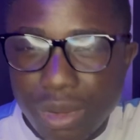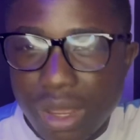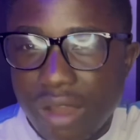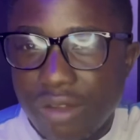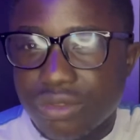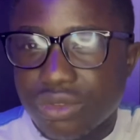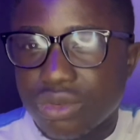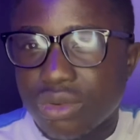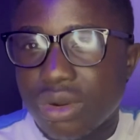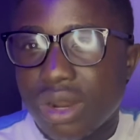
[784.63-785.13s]
you
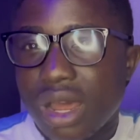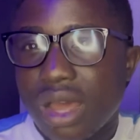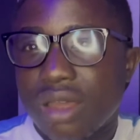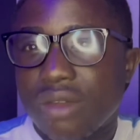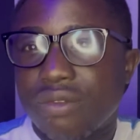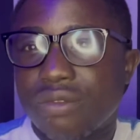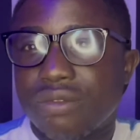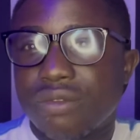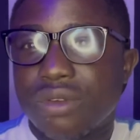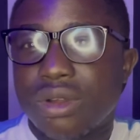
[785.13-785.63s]
have to
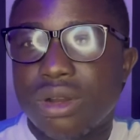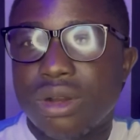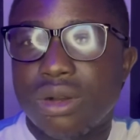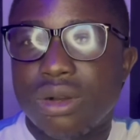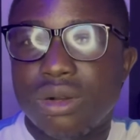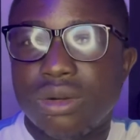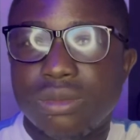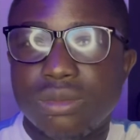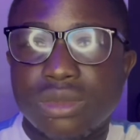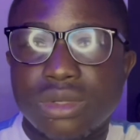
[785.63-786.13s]
write
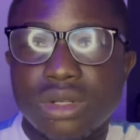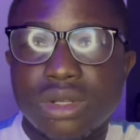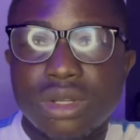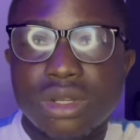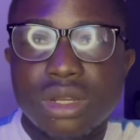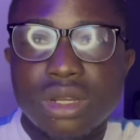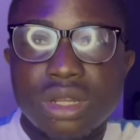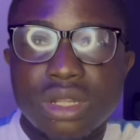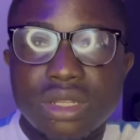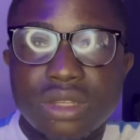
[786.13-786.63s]

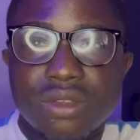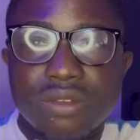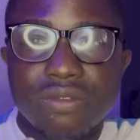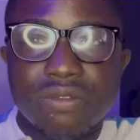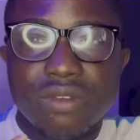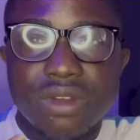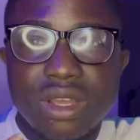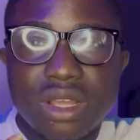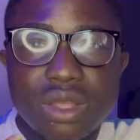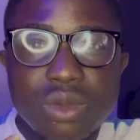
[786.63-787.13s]

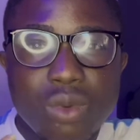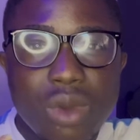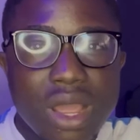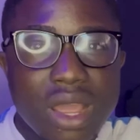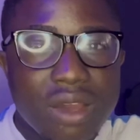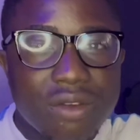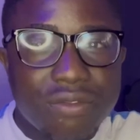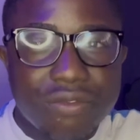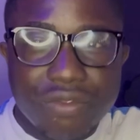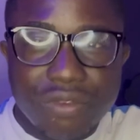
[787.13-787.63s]
different
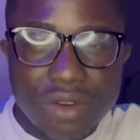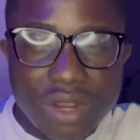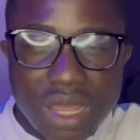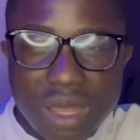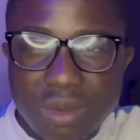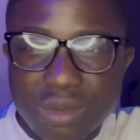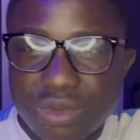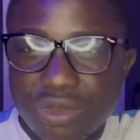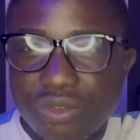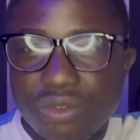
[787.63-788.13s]

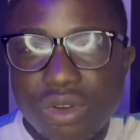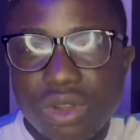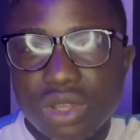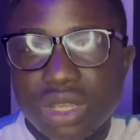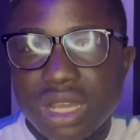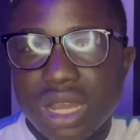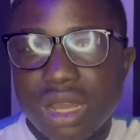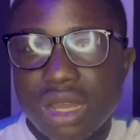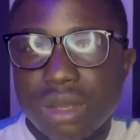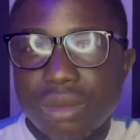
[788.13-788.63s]
wireframes before you
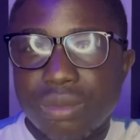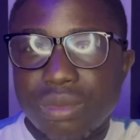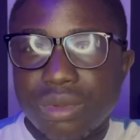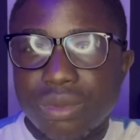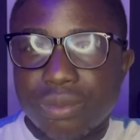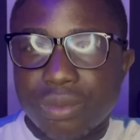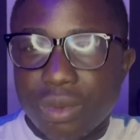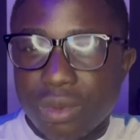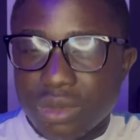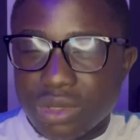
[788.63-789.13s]
can
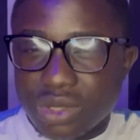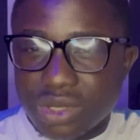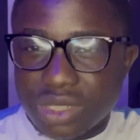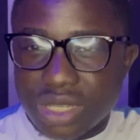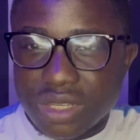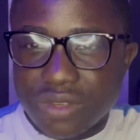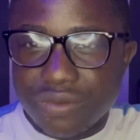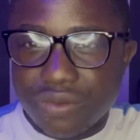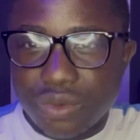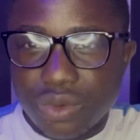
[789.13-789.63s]

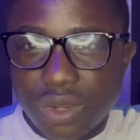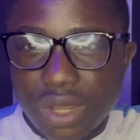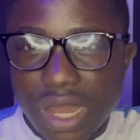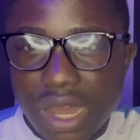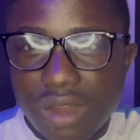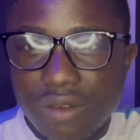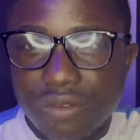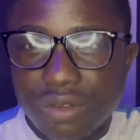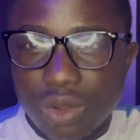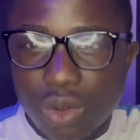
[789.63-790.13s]
successfully
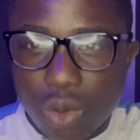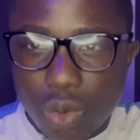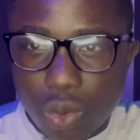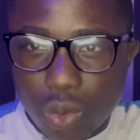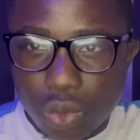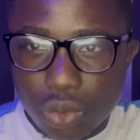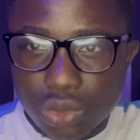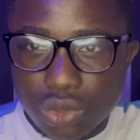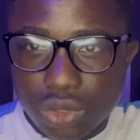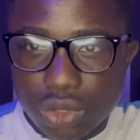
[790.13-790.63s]
have a
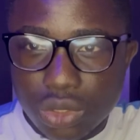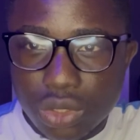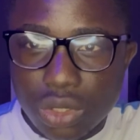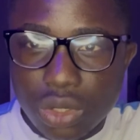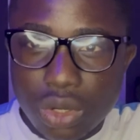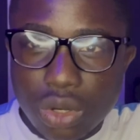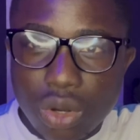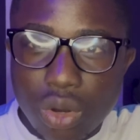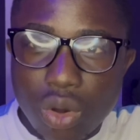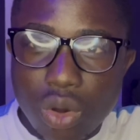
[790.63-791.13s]
code
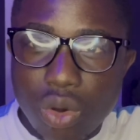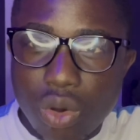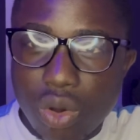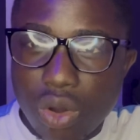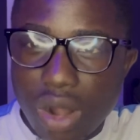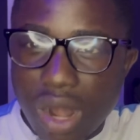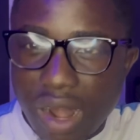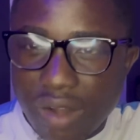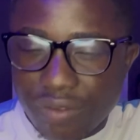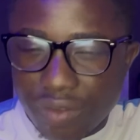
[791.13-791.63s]

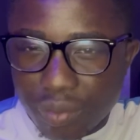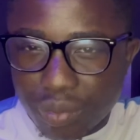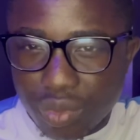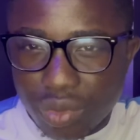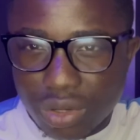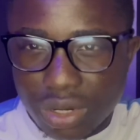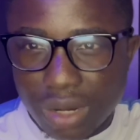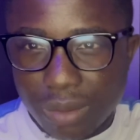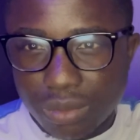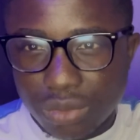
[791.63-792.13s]
or have a
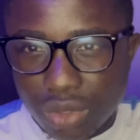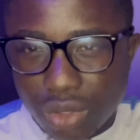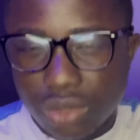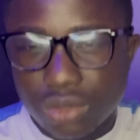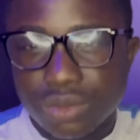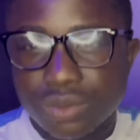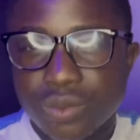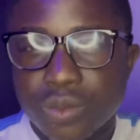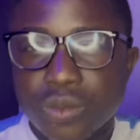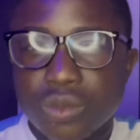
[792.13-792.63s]
program
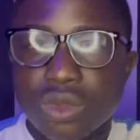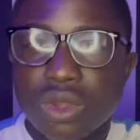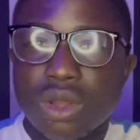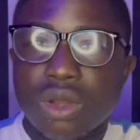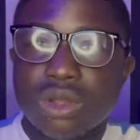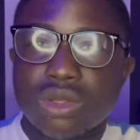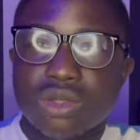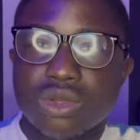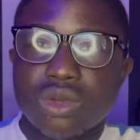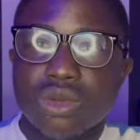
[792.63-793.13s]
done.
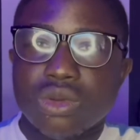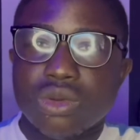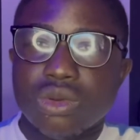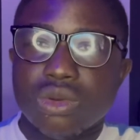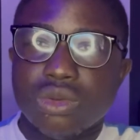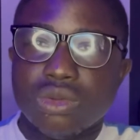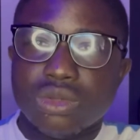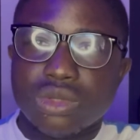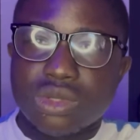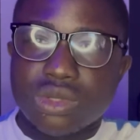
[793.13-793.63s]

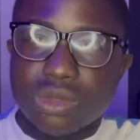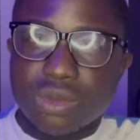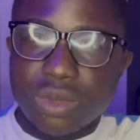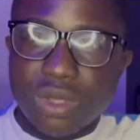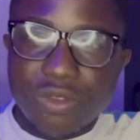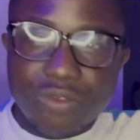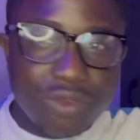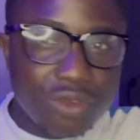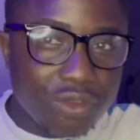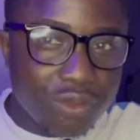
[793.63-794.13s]
So
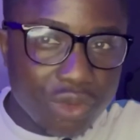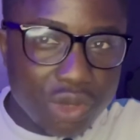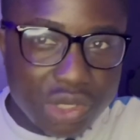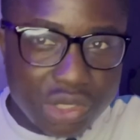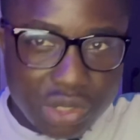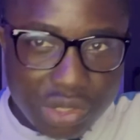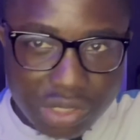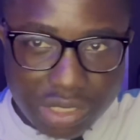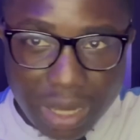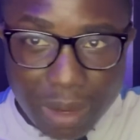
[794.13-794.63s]
if you've not
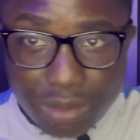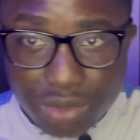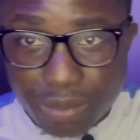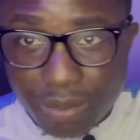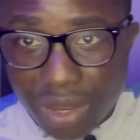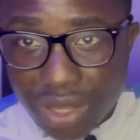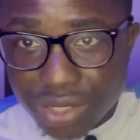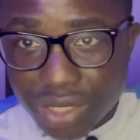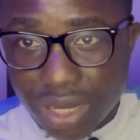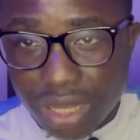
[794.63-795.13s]
subscribed to
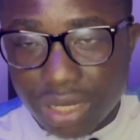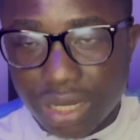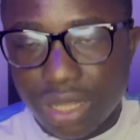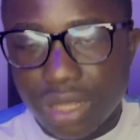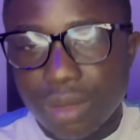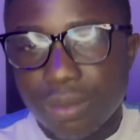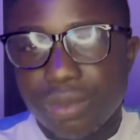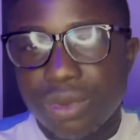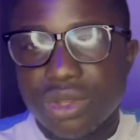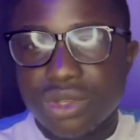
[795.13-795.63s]
my
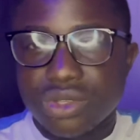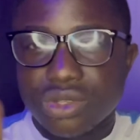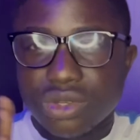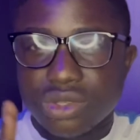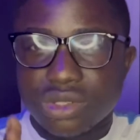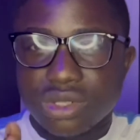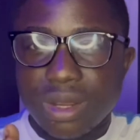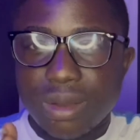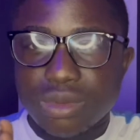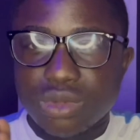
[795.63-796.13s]
channel, please
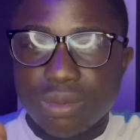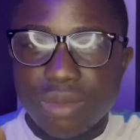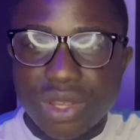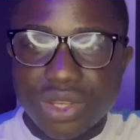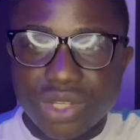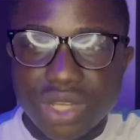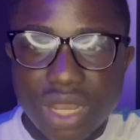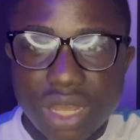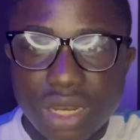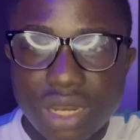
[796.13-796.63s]
subscribe to my
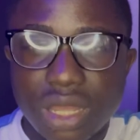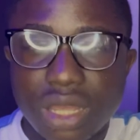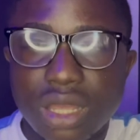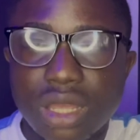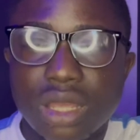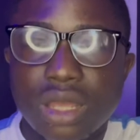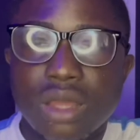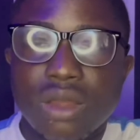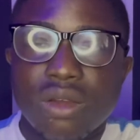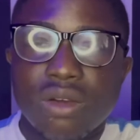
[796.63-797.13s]
channel.
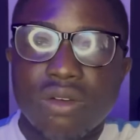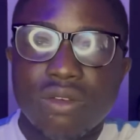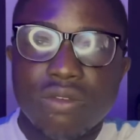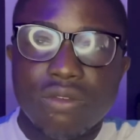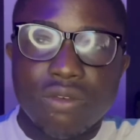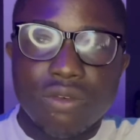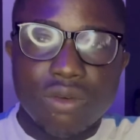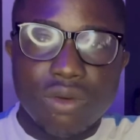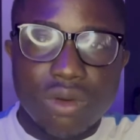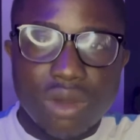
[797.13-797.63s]

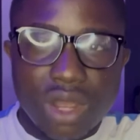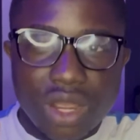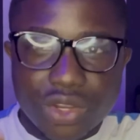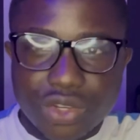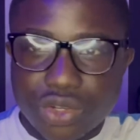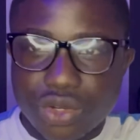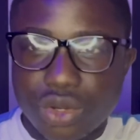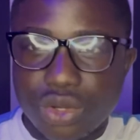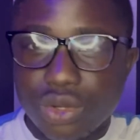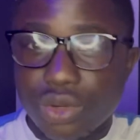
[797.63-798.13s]
Well, I
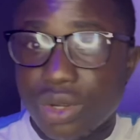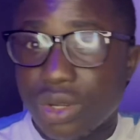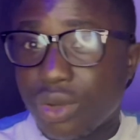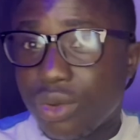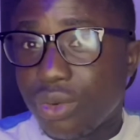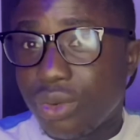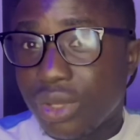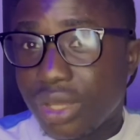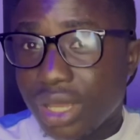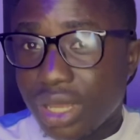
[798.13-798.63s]
assure you, you're
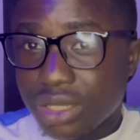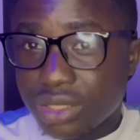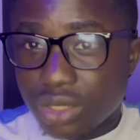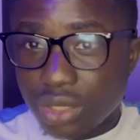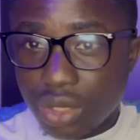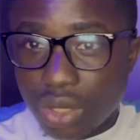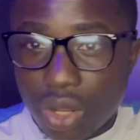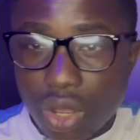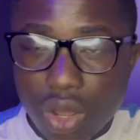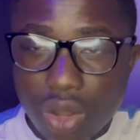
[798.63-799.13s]
going to get a
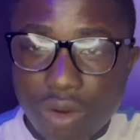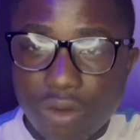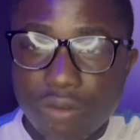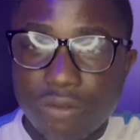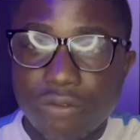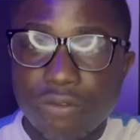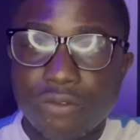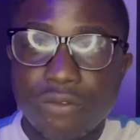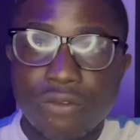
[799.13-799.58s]
lot of